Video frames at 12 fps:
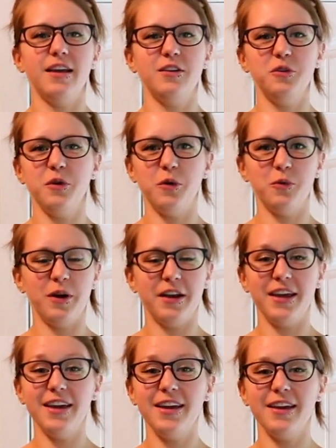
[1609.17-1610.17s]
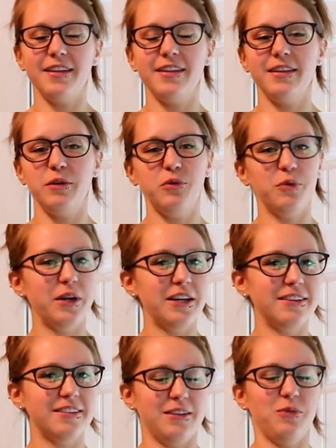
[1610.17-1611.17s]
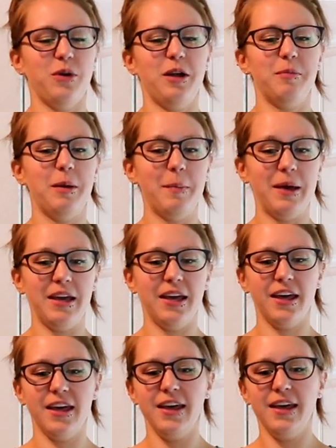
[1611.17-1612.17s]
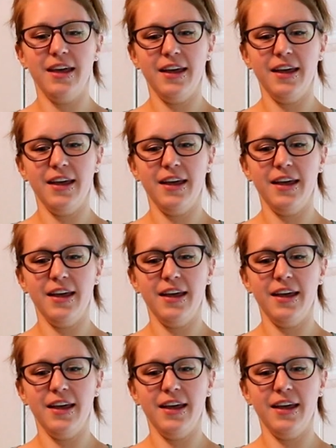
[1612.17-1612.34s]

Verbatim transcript: I do go running and lift weights and ride my bike.